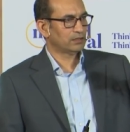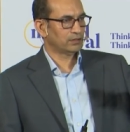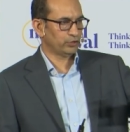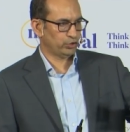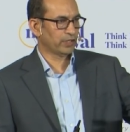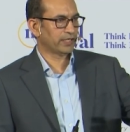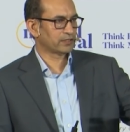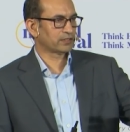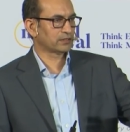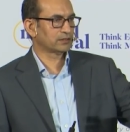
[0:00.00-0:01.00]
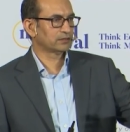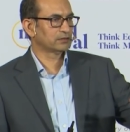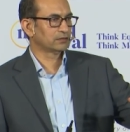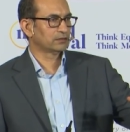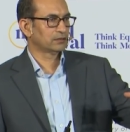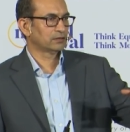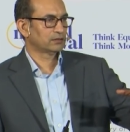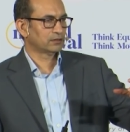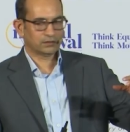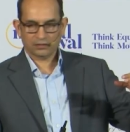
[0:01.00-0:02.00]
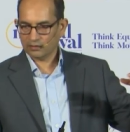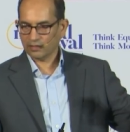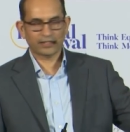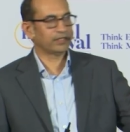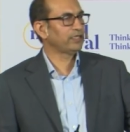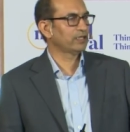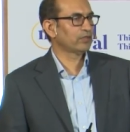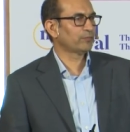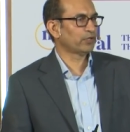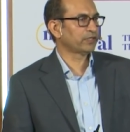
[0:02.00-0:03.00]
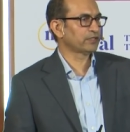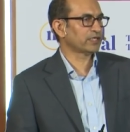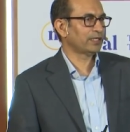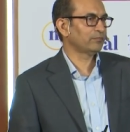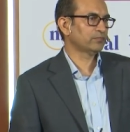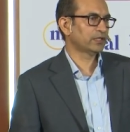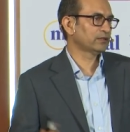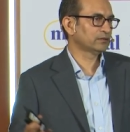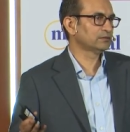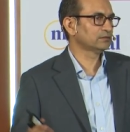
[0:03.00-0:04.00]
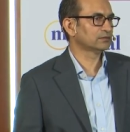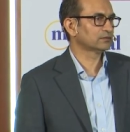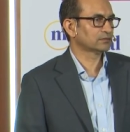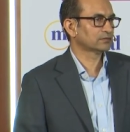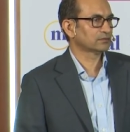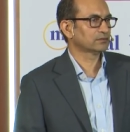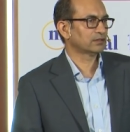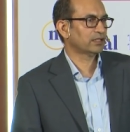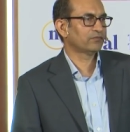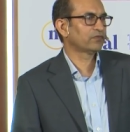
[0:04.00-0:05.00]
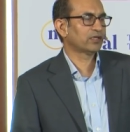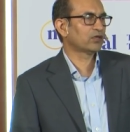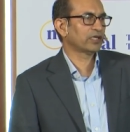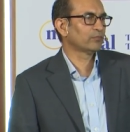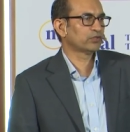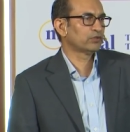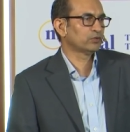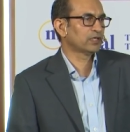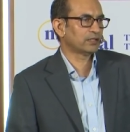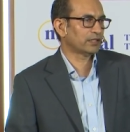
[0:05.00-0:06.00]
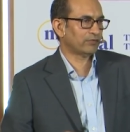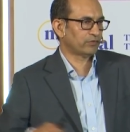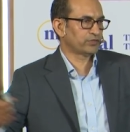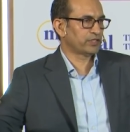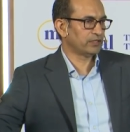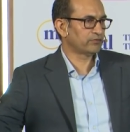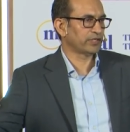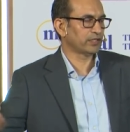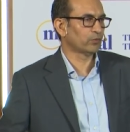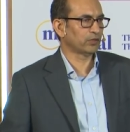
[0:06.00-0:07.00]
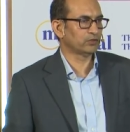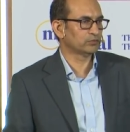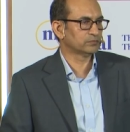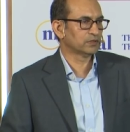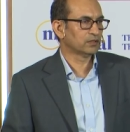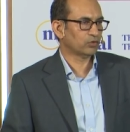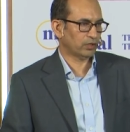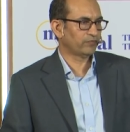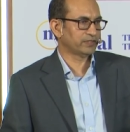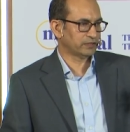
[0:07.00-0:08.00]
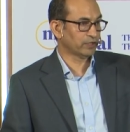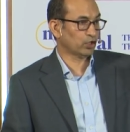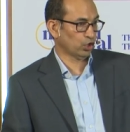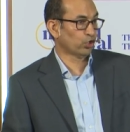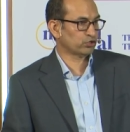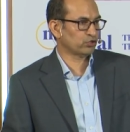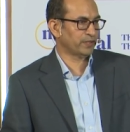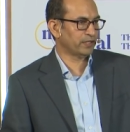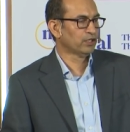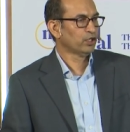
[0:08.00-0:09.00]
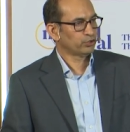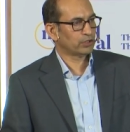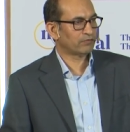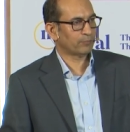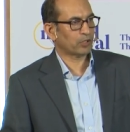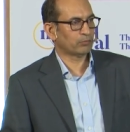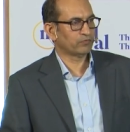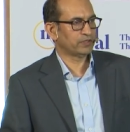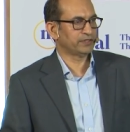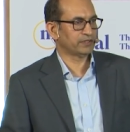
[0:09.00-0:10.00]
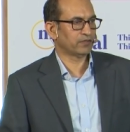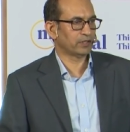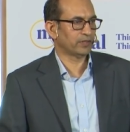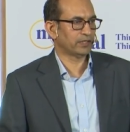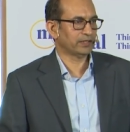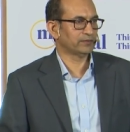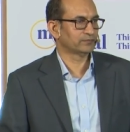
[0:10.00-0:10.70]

units at any given point in time, then if they're not able to do that average daily traded volume, or if it's even close to it, you'll have a problem with ETF liquidity.